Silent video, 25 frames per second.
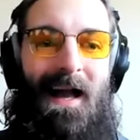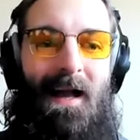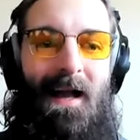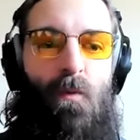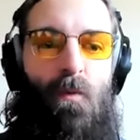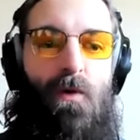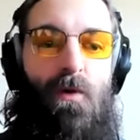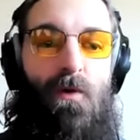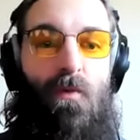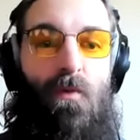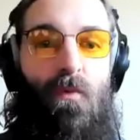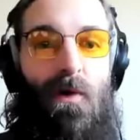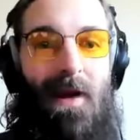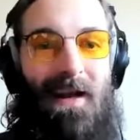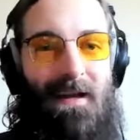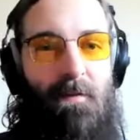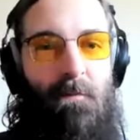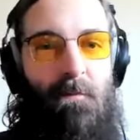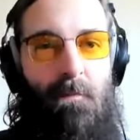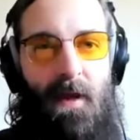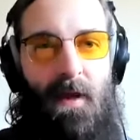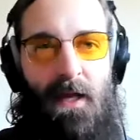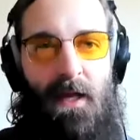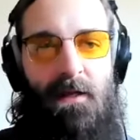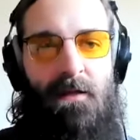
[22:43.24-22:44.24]
I would
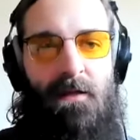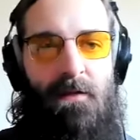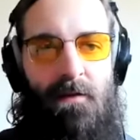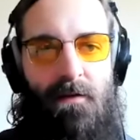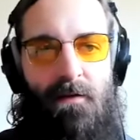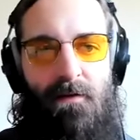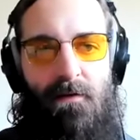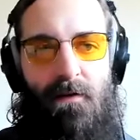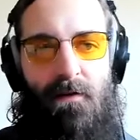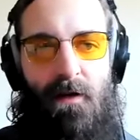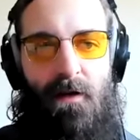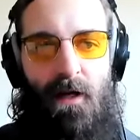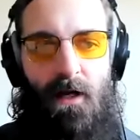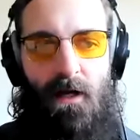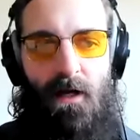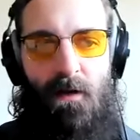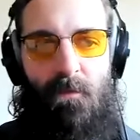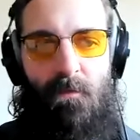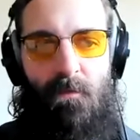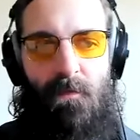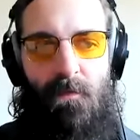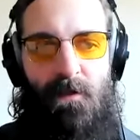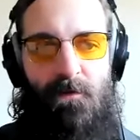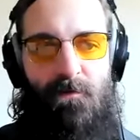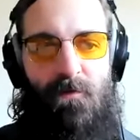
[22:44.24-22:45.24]
recommend,
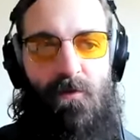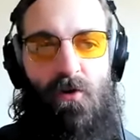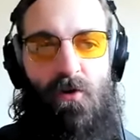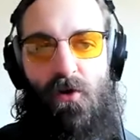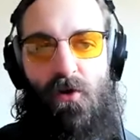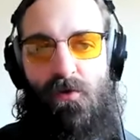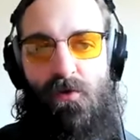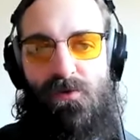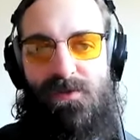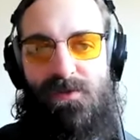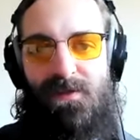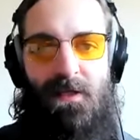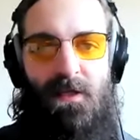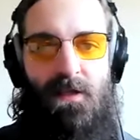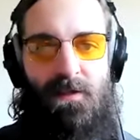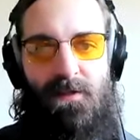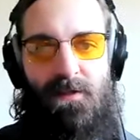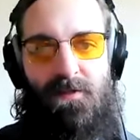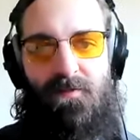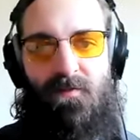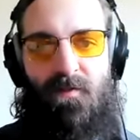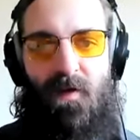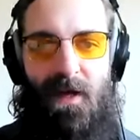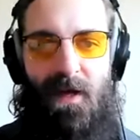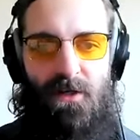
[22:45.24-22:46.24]
if you're using it in
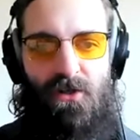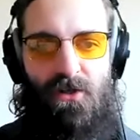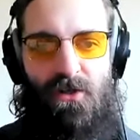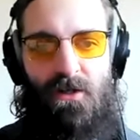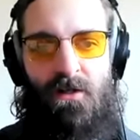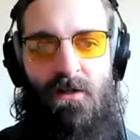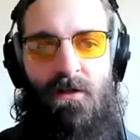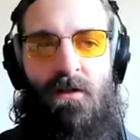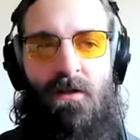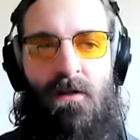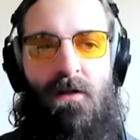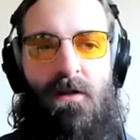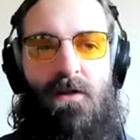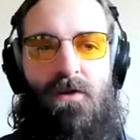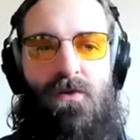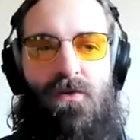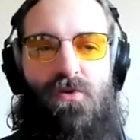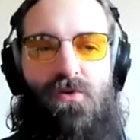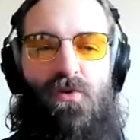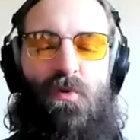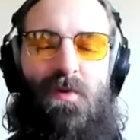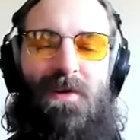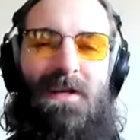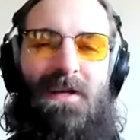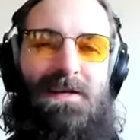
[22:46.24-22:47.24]
this fashion,
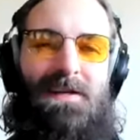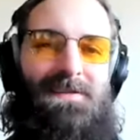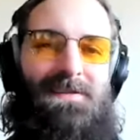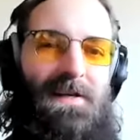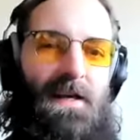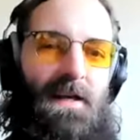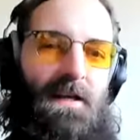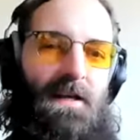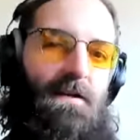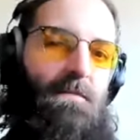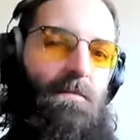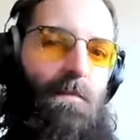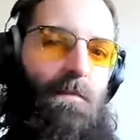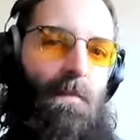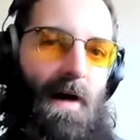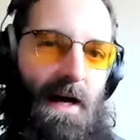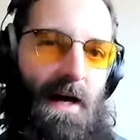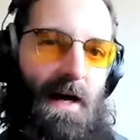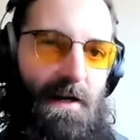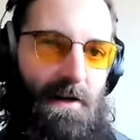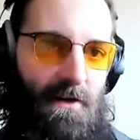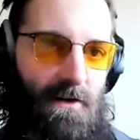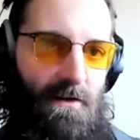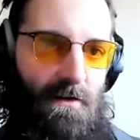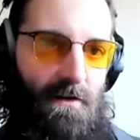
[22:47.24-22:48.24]
to get a second
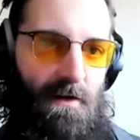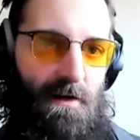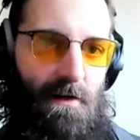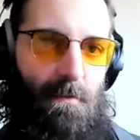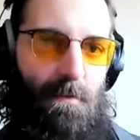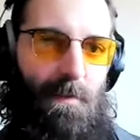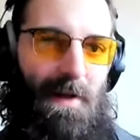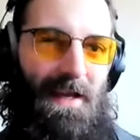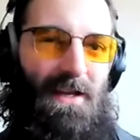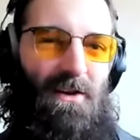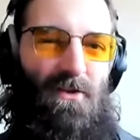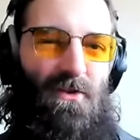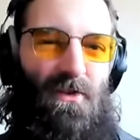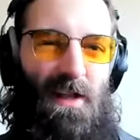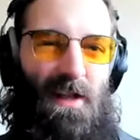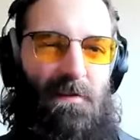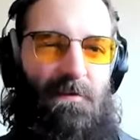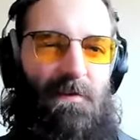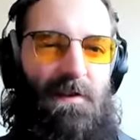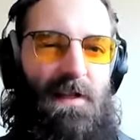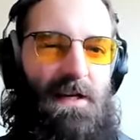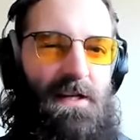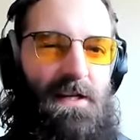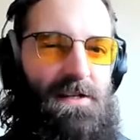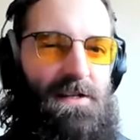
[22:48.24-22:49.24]
monitor. It'll make your
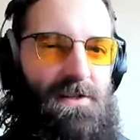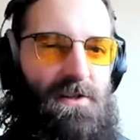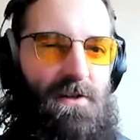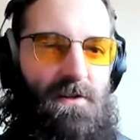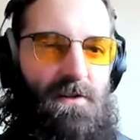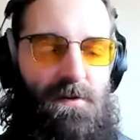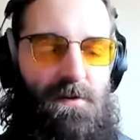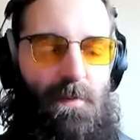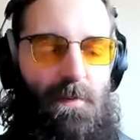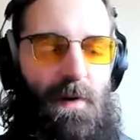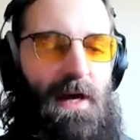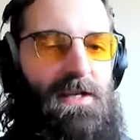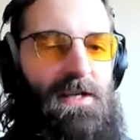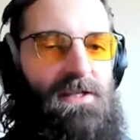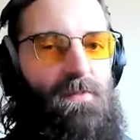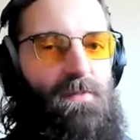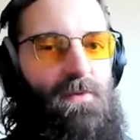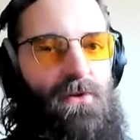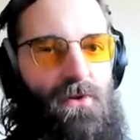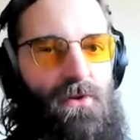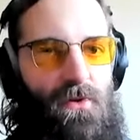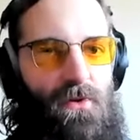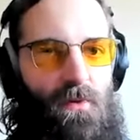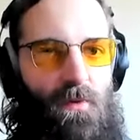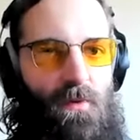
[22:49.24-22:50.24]
life a lot easier. It's
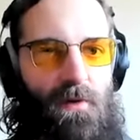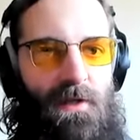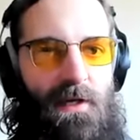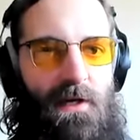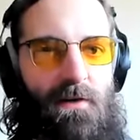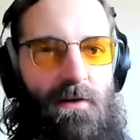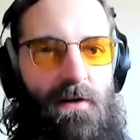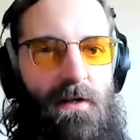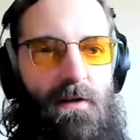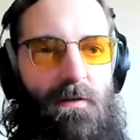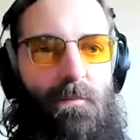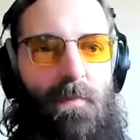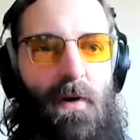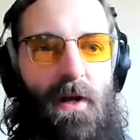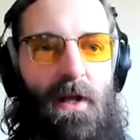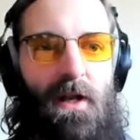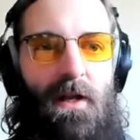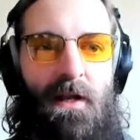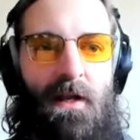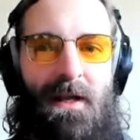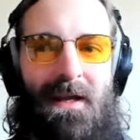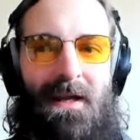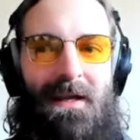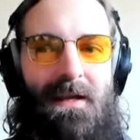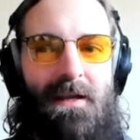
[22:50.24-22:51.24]
possible to do it without it, but
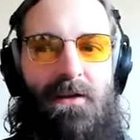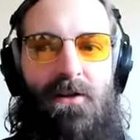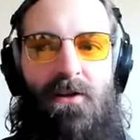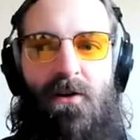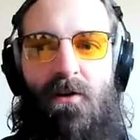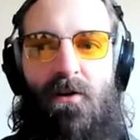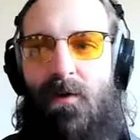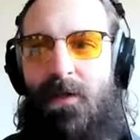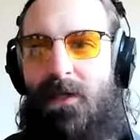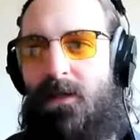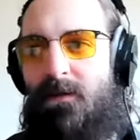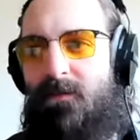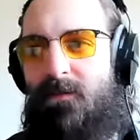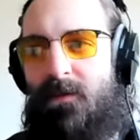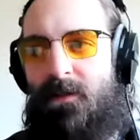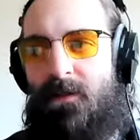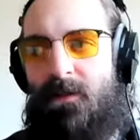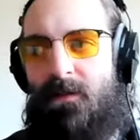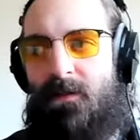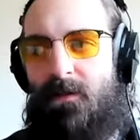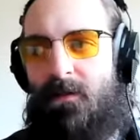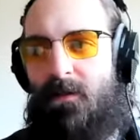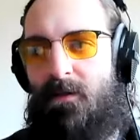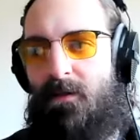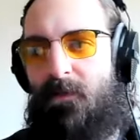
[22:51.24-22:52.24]

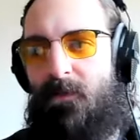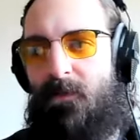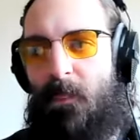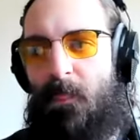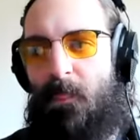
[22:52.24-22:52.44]
even